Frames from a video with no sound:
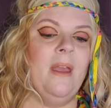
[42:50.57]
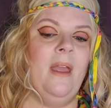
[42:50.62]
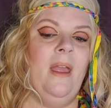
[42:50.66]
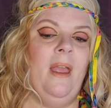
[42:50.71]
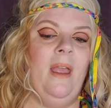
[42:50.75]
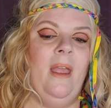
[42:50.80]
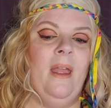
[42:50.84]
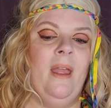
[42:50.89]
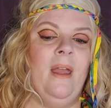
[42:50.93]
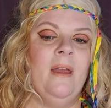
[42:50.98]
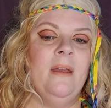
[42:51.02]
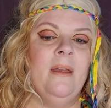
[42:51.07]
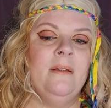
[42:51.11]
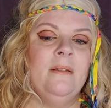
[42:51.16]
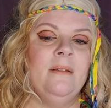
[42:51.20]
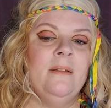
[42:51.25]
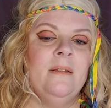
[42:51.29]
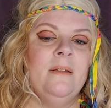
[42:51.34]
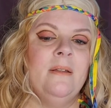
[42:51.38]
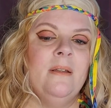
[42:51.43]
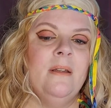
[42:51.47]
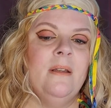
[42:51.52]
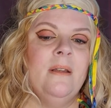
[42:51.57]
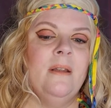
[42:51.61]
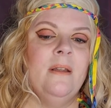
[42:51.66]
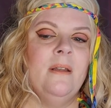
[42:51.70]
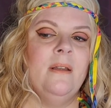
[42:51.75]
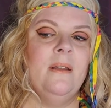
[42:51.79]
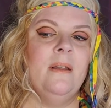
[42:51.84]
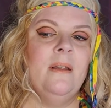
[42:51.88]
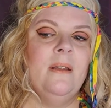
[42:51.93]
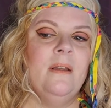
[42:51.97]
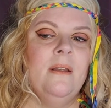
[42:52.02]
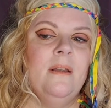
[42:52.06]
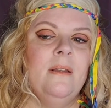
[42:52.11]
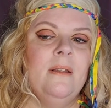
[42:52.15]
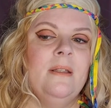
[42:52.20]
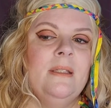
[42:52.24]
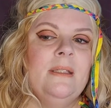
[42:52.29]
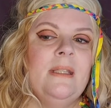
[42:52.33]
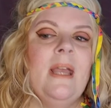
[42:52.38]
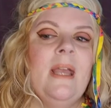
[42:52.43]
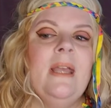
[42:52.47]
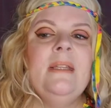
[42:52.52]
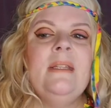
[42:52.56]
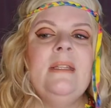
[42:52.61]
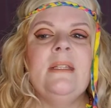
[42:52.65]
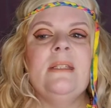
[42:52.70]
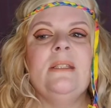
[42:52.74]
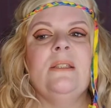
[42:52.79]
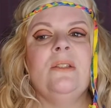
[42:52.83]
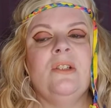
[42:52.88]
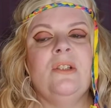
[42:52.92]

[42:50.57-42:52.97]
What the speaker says: and scientists